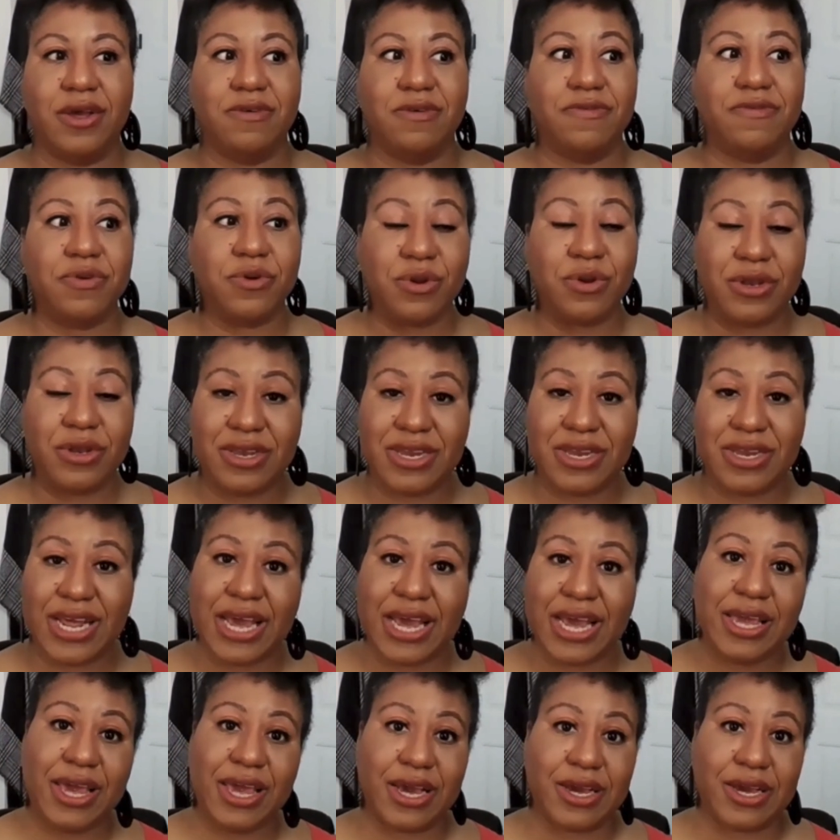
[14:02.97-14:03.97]
for
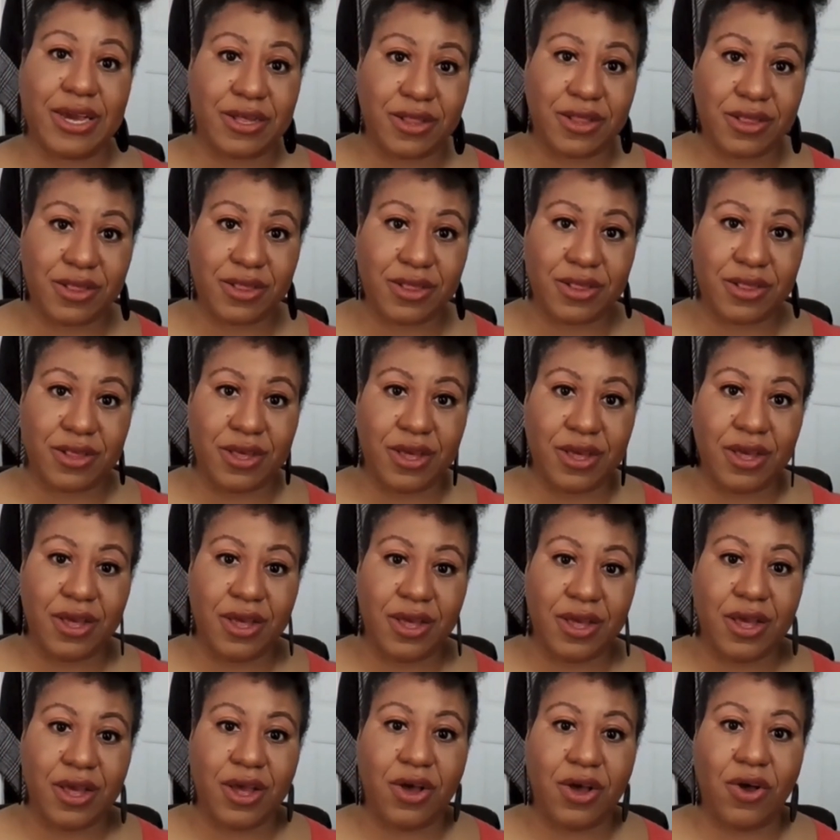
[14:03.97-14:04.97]
decades
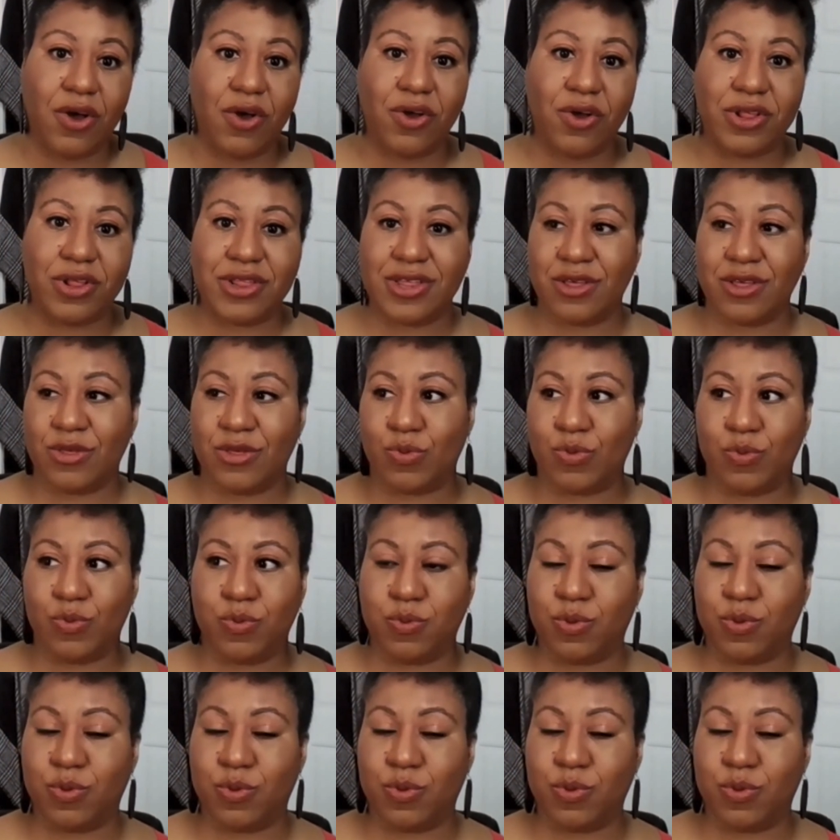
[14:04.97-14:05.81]
on this